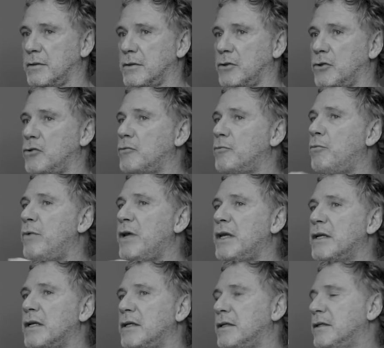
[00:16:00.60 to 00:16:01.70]
you're
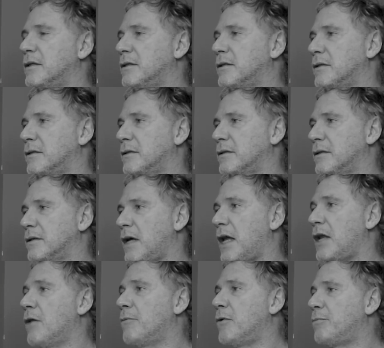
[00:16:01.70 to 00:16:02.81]
being a
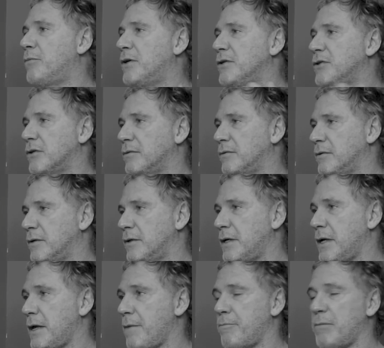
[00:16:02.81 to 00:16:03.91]
noble person,
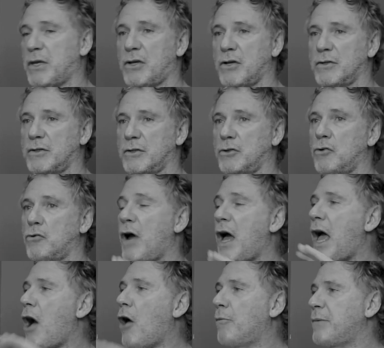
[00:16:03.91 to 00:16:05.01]
because you're
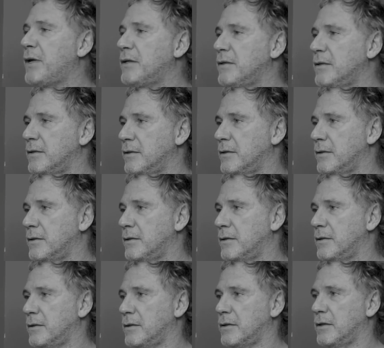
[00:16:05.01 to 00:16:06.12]
helping
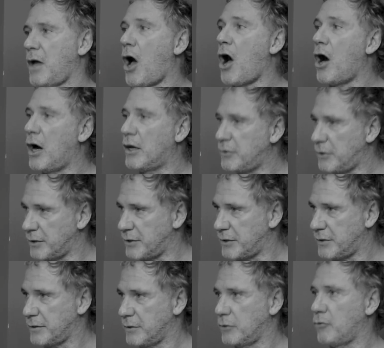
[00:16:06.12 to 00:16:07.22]

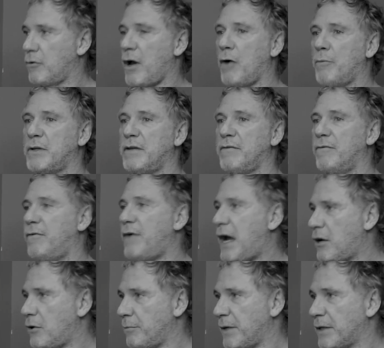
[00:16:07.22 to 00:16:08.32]
others, you're helping the
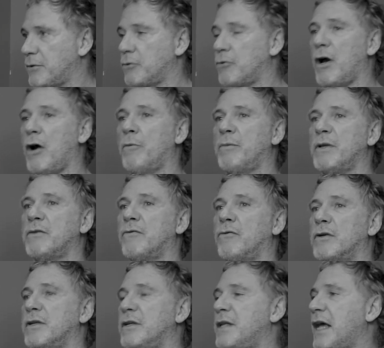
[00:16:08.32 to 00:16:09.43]
environment, you're helping for
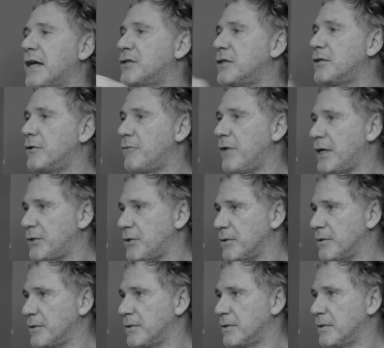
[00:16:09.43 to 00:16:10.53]
the next
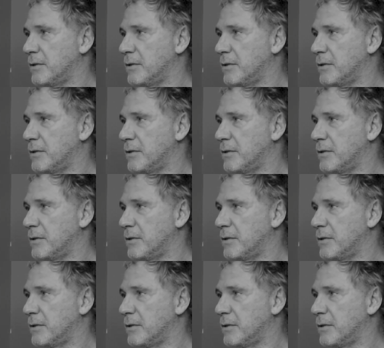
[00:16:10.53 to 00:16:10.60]
generations.